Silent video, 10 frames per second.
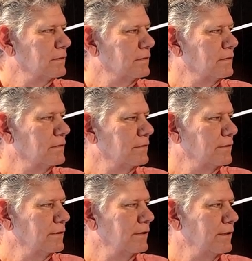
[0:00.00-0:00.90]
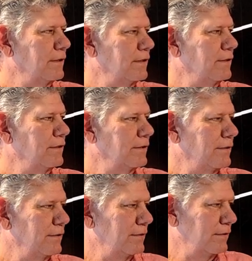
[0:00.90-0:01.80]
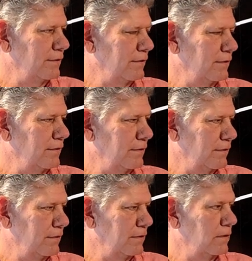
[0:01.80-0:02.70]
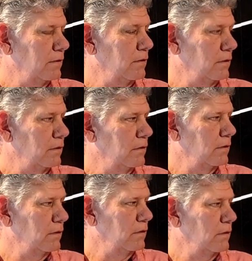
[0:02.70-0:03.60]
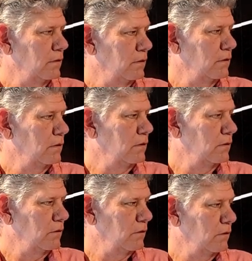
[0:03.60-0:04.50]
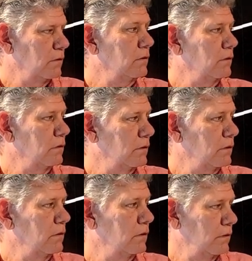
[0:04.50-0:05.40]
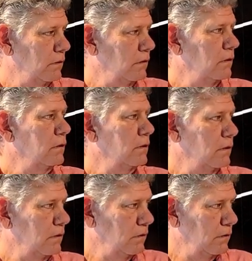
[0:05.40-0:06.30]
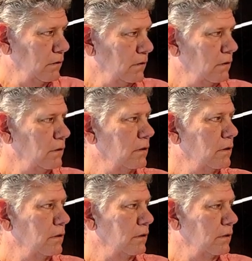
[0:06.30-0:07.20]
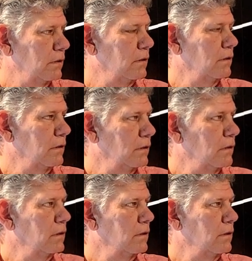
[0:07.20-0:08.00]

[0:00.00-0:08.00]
The person shown says nothing.